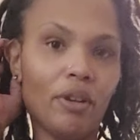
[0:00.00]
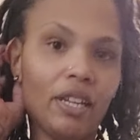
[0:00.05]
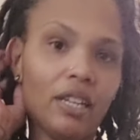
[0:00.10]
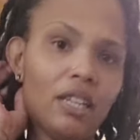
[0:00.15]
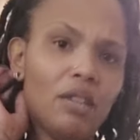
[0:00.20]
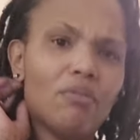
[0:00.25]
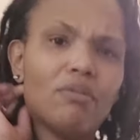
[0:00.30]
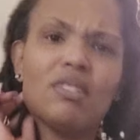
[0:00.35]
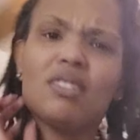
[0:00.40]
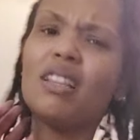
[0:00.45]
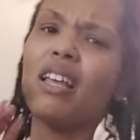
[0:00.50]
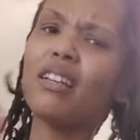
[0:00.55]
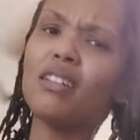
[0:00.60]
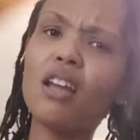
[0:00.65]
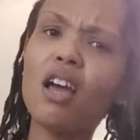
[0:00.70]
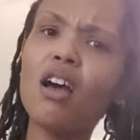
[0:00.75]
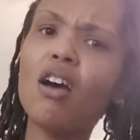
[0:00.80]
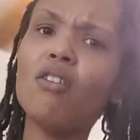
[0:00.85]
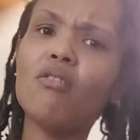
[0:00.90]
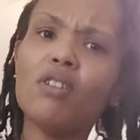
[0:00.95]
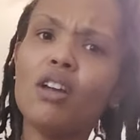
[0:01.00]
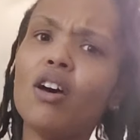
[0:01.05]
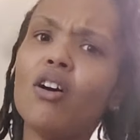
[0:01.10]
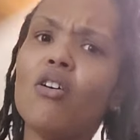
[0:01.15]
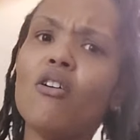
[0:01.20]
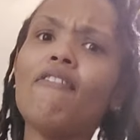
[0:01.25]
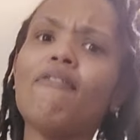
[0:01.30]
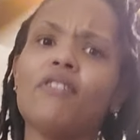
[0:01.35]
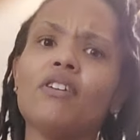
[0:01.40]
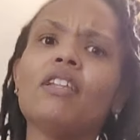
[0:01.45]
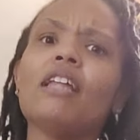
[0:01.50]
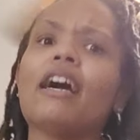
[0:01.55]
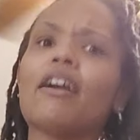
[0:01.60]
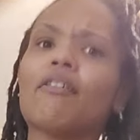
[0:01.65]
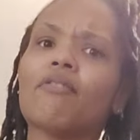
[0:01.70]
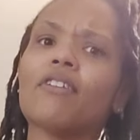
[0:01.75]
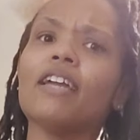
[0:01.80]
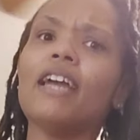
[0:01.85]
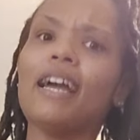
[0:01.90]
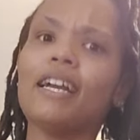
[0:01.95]
And he was just like, no, no, I feel
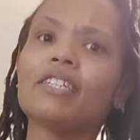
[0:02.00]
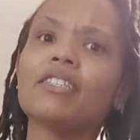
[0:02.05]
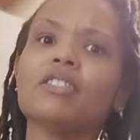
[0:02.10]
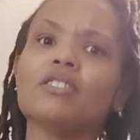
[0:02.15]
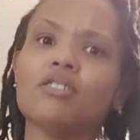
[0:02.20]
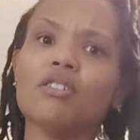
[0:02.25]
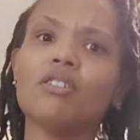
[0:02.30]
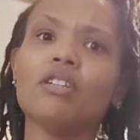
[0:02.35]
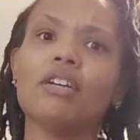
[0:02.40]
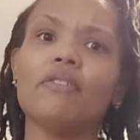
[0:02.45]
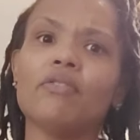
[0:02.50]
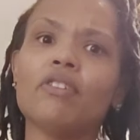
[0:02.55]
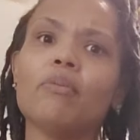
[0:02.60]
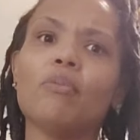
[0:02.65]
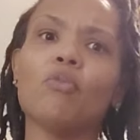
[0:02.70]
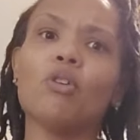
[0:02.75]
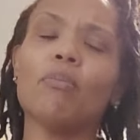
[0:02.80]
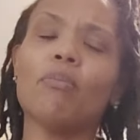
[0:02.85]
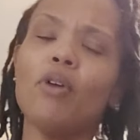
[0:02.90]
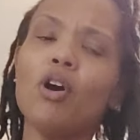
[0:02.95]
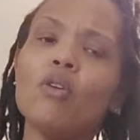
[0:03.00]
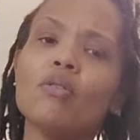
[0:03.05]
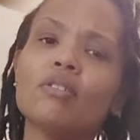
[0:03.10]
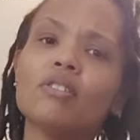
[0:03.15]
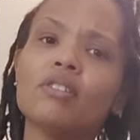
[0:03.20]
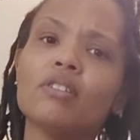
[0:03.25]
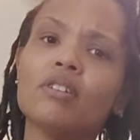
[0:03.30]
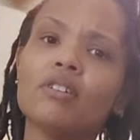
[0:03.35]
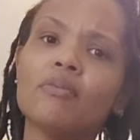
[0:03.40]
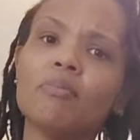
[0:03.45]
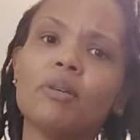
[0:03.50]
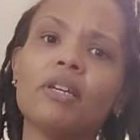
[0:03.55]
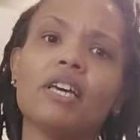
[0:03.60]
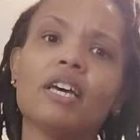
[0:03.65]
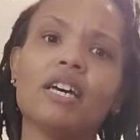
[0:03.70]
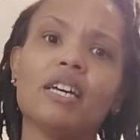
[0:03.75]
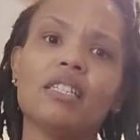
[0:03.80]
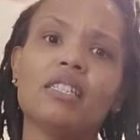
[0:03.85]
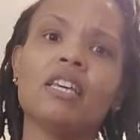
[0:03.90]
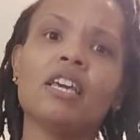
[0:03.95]
like reactions are definitely more impulsive
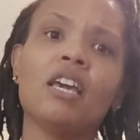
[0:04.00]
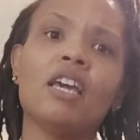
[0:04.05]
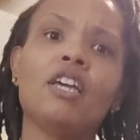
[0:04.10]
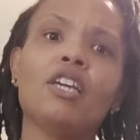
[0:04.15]
because,